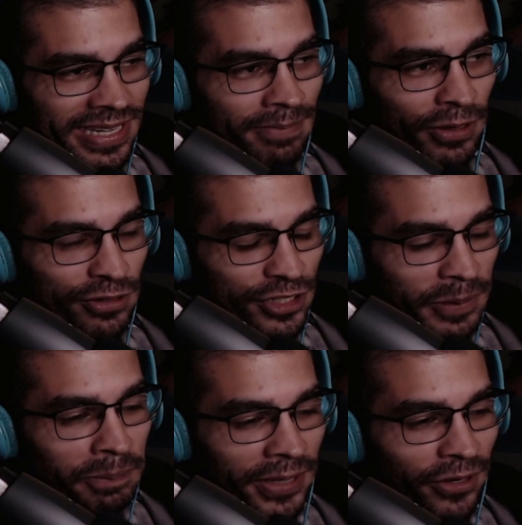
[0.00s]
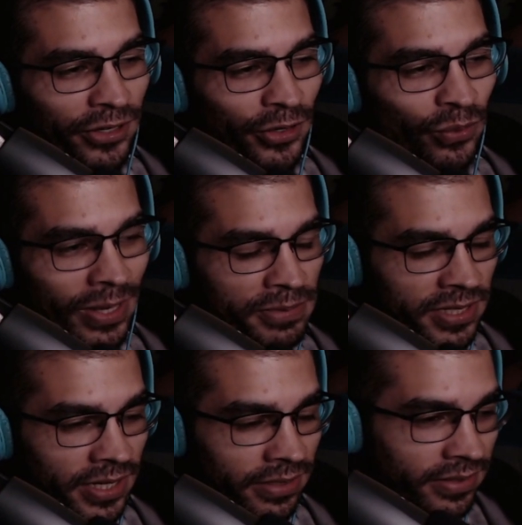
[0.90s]
most superior
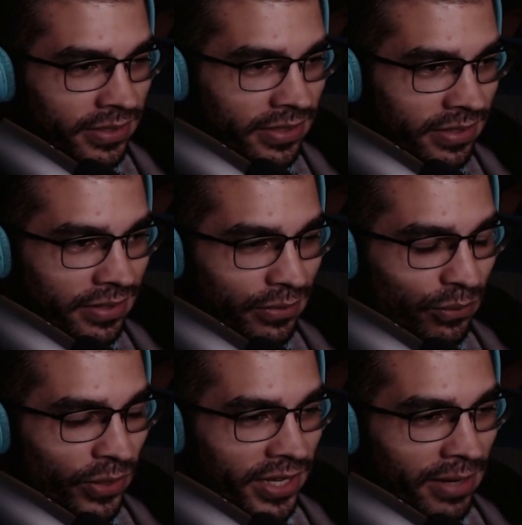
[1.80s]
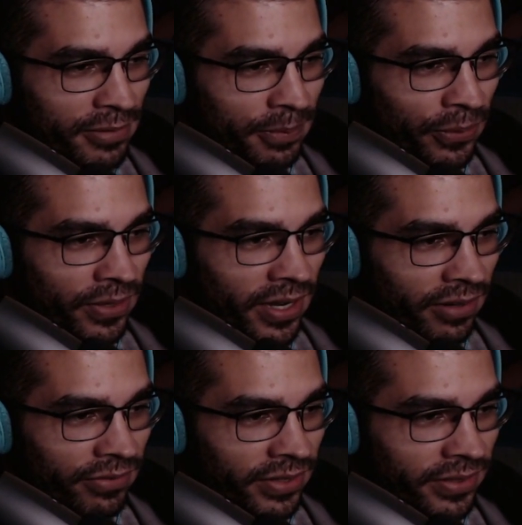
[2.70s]
website when it comes to
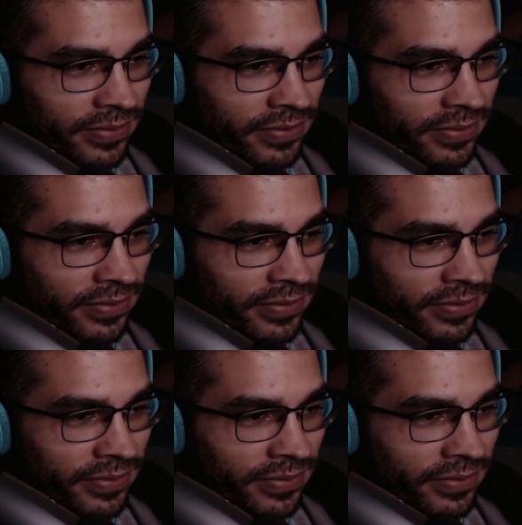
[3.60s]
pornography.